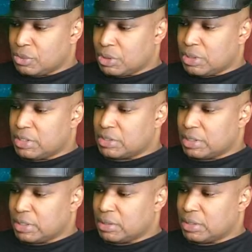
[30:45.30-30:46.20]
The lead
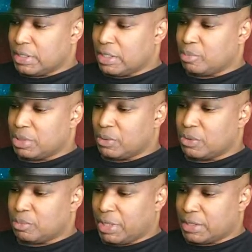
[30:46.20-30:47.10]
single, Can I Play
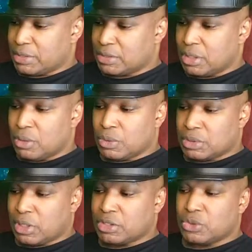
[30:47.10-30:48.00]
With Madness,
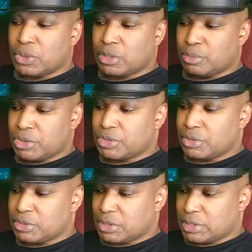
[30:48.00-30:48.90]
was also a
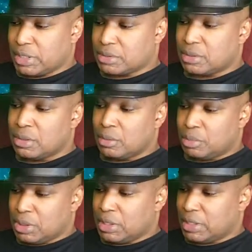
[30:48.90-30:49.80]
commercial success,
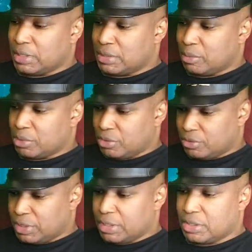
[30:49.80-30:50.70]
peaking at number
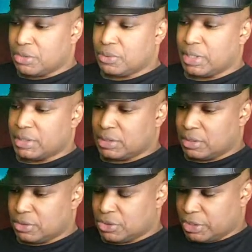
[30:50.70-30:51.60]
3 in the UK
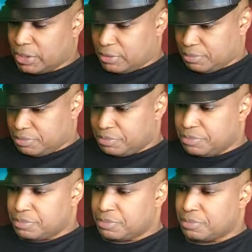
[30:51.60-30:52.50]
Singles Chart.
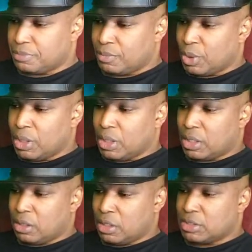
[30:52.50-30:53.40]
A
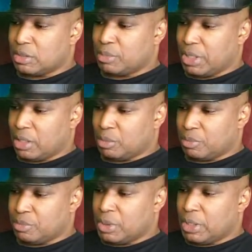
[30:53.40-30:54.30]
concept
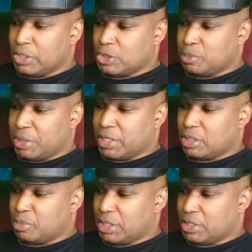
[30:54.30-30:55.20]
album
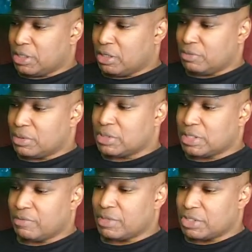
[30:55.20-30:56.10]
inspired by the novel
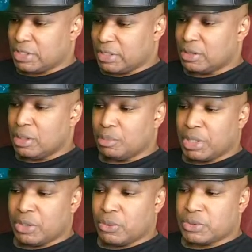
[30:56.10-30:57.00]
Seventh Son
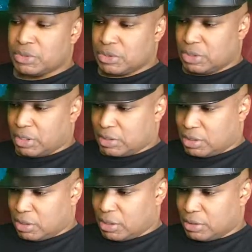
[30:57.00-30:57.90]
by Orson Scott
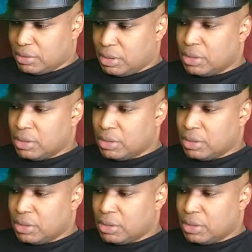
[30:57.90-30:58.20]
Card,